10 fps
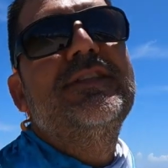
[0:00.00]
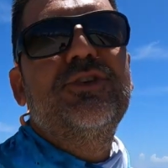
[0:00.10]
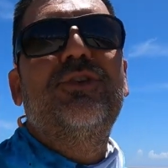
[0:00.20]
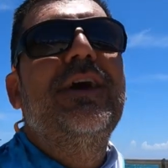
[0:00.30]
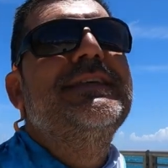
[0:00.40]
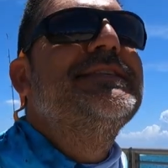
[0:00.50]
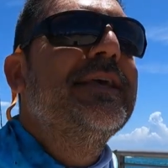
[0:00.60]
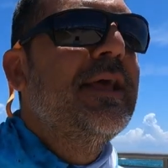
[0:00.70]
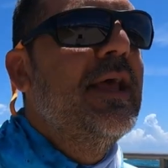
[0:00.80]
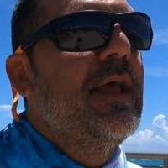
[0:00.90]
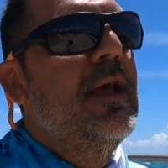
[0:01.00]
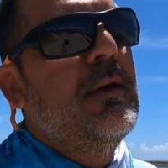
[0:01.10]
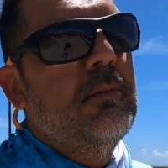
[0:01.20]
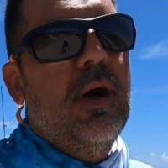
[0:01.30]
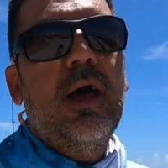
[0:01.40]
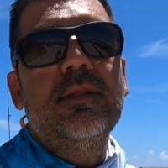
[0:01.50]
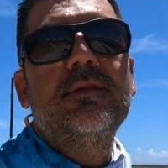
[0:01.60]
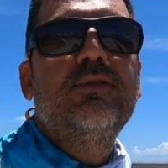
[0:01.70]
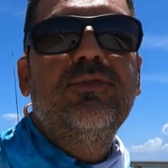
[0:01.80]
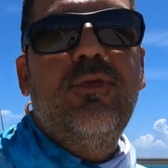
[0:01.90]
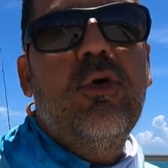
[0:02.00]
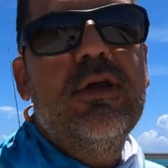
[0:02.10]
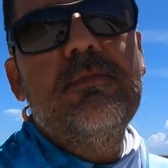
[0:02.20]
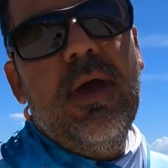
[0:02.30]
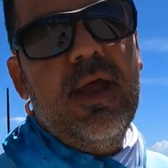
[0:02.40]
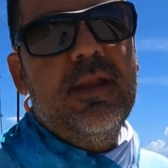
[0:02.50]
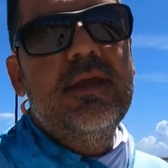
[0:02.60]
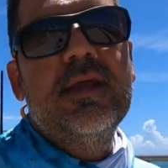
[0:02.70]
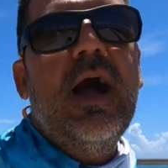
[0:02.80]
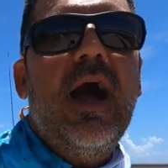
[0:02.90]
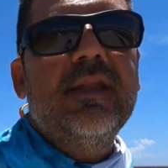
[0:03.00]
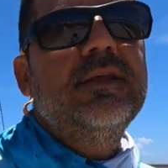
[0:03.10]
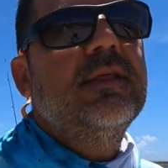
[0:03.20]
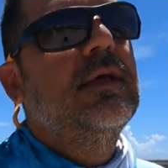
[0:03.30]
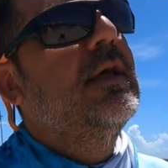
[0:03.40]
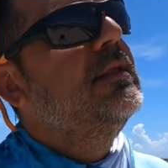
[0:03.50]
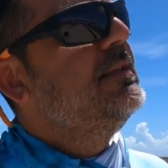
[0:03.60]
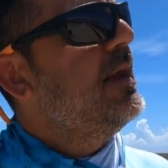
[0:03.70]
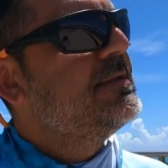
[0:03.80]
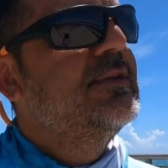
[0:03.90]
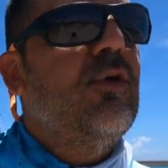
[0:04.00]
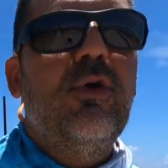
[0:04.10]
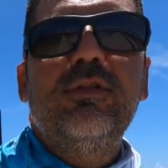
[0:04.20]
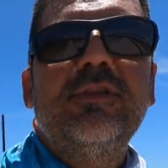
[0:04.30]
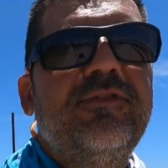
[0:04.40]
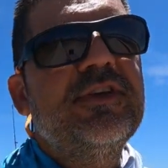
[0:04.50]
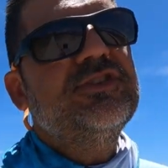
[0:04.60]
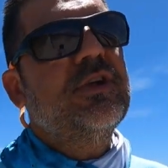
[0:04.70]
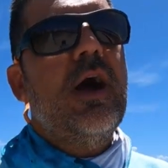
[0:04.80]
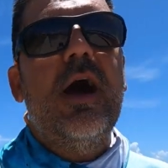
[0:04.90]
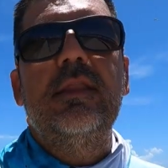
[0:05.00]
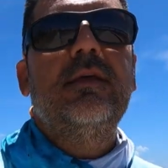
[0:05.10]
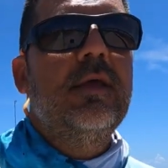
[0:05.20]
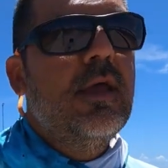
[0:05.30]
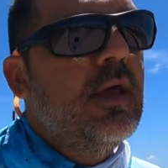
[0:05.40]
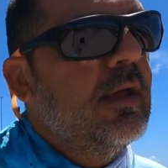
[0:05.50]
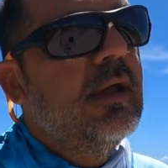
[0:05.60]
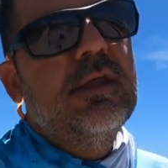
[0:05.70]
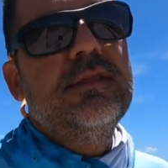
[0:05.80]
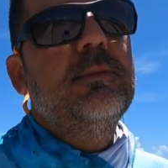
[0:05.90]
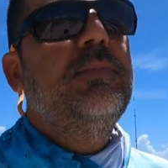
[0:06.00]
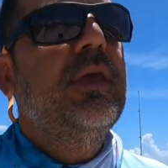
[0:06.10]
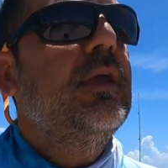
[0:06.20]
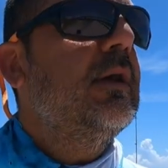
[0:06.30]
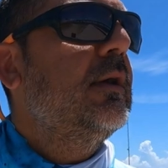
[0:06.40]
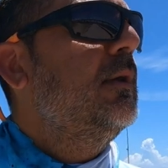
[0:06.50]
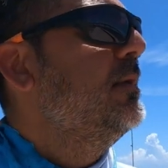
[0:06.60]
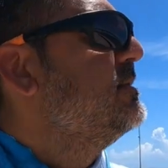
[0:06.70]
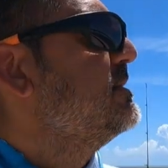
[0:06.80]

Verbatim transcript: It's crazy but good for him man he got it that's the only fish caught in the pier